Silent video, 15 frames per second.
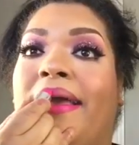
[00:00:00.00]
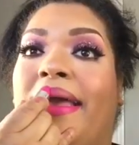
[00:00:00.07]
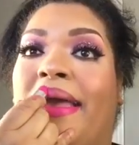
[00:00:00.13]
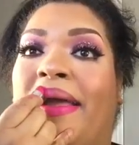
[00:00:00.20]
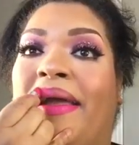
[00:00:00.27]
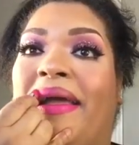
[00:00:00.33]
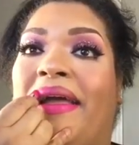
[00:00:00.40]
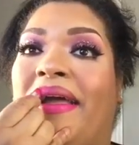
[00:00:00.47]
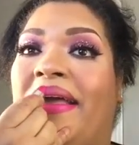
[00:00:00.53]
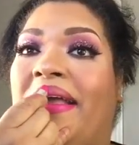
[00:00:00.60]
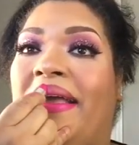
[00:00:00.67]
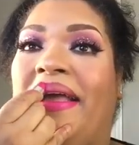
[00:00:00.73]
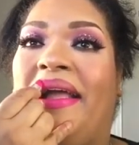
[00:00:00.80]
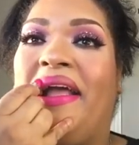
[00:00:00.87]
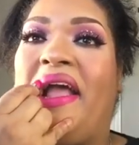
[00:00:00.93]

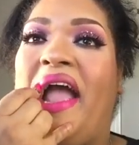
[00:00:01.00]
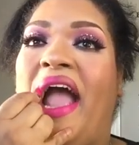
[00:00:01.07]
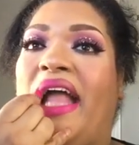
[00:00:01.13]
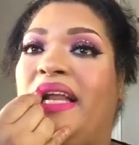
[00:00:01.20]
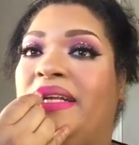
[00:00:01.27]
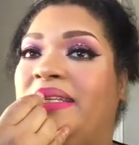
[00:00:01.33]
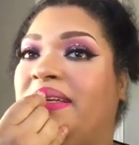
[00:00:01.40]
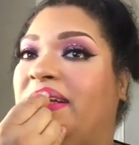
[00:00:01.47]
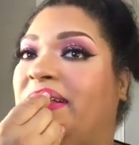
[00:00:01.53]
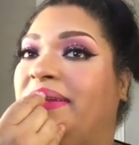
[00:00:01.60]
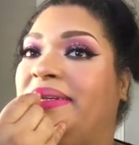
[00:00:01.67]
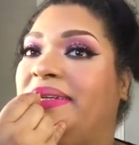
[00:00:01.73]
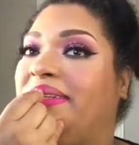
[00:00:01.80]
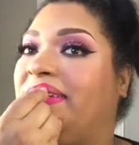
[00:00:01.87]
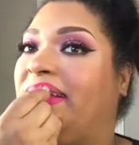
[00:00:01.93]
It also, the
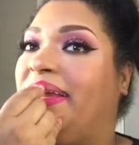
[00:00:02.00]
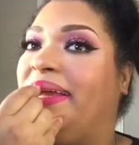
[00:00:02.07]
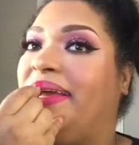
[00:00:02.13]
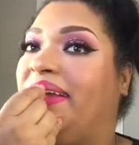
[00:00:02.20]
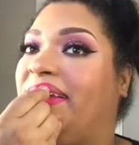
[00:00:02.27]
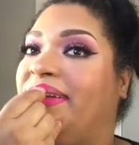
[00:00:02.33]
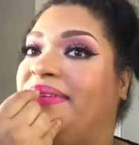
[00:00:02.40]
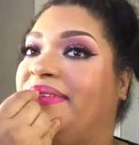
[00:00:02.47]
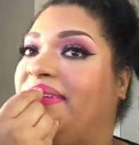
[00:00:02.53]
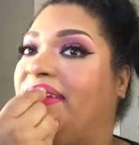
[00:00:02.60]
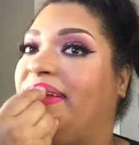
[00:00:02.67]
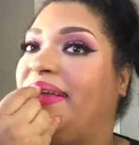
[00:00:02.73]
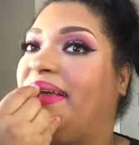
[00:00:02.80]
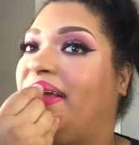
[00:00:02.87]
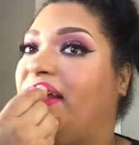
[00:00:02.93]
color doesn't have
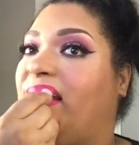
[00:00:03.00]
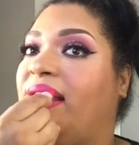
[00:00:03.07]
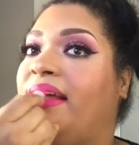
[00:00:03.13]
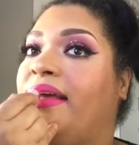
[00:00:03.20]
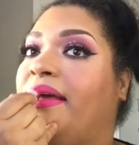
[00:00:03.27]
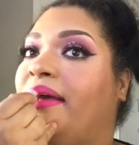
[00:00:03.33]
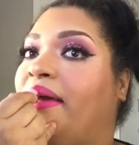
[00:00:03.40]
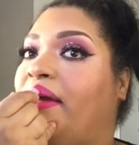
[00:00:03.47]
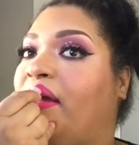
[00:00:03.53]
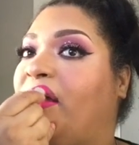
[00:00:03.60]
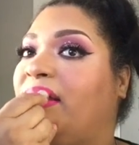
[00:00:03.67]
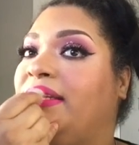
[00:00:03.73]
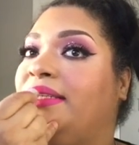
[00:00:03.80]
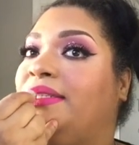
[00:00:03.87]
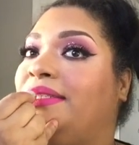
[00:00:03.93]

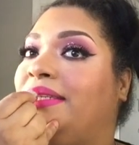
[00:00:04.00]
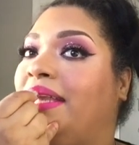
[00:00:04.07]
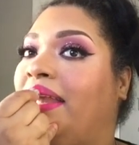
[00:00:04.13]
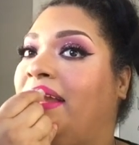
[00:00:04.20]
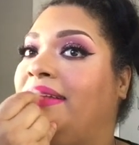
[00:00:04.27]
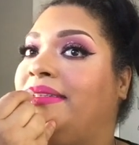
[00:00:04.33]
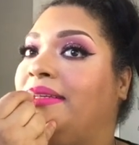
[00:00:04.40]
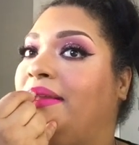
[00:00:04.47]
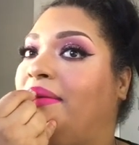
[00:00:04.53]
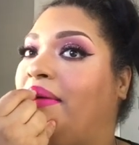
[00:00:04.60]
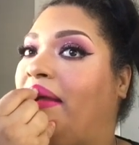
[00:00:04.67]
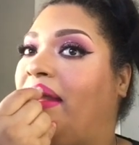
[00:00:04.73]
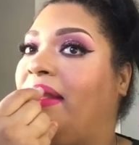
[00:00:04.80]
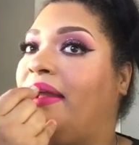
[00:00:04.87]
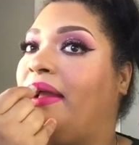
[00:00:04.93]
these shades
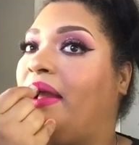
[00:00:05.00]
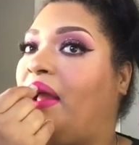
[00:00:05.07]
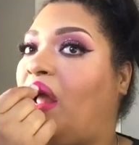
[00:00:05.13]
anywhere.